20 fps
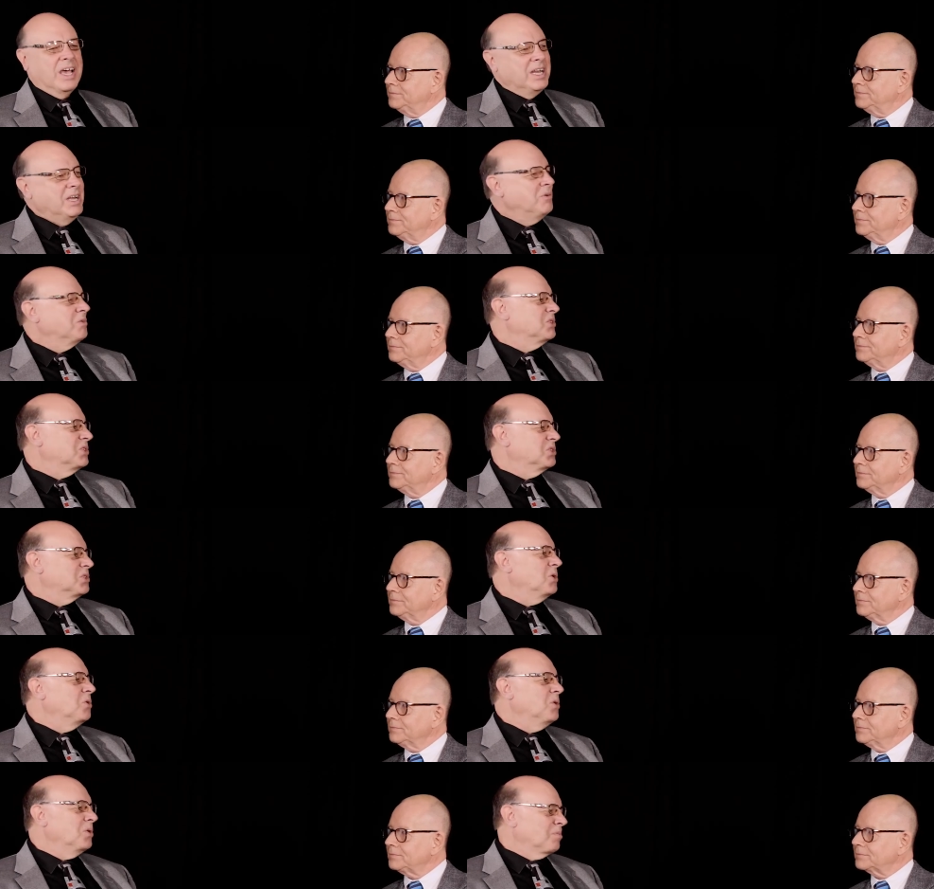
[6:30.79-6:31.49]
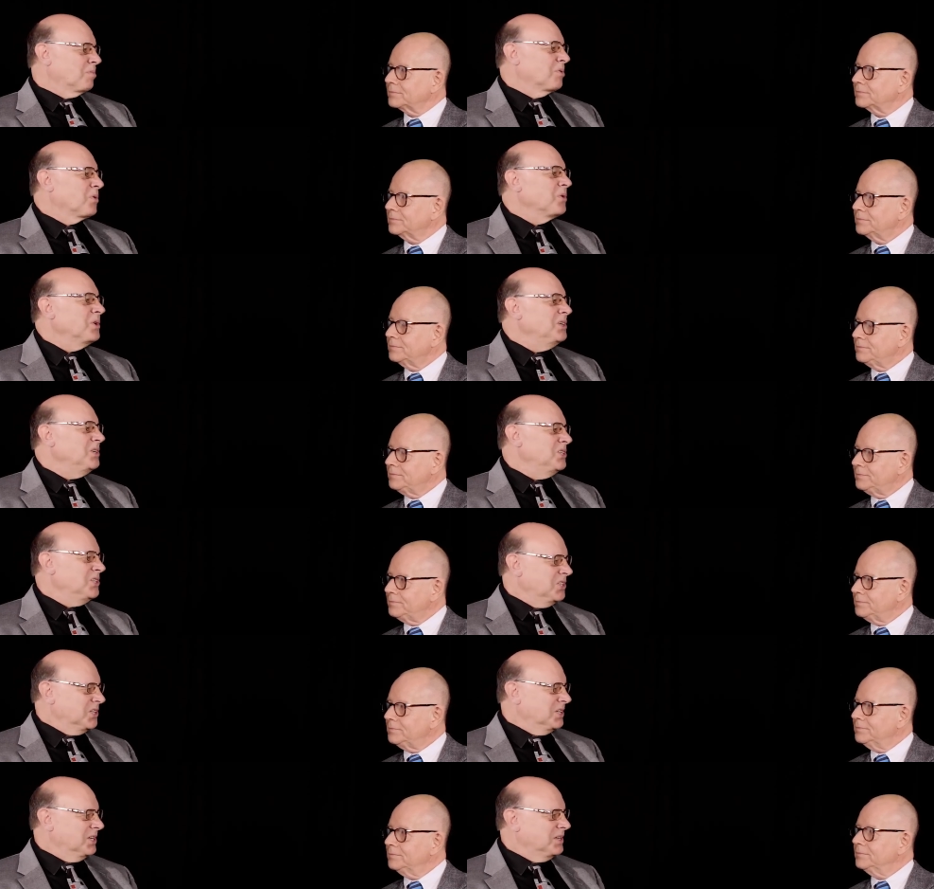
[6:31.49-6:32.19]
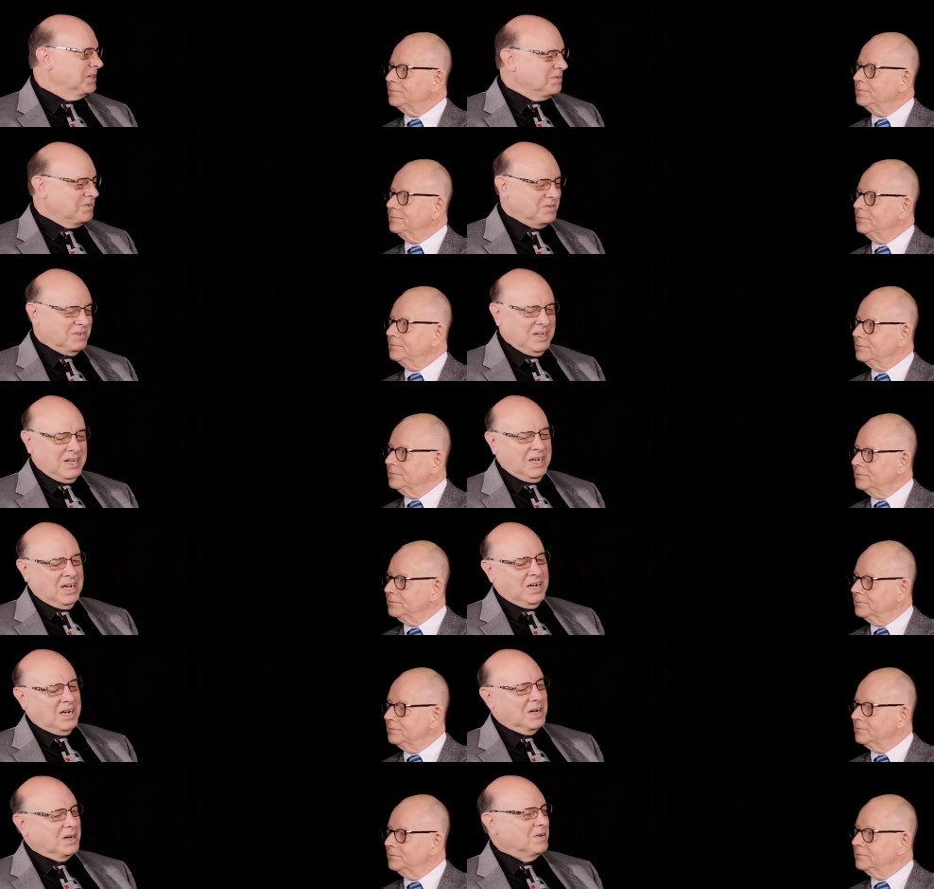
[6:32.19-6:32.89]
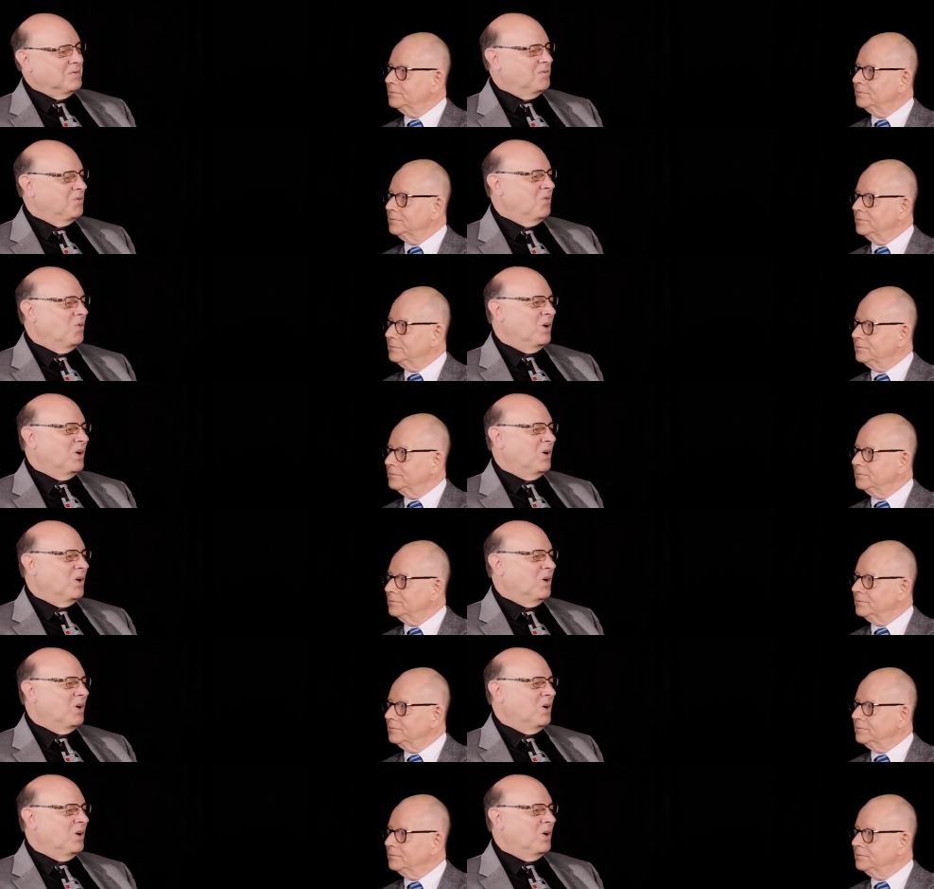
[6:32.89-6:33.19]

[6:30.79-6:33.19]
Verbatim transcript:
Speaker 1: and he was so appreciative of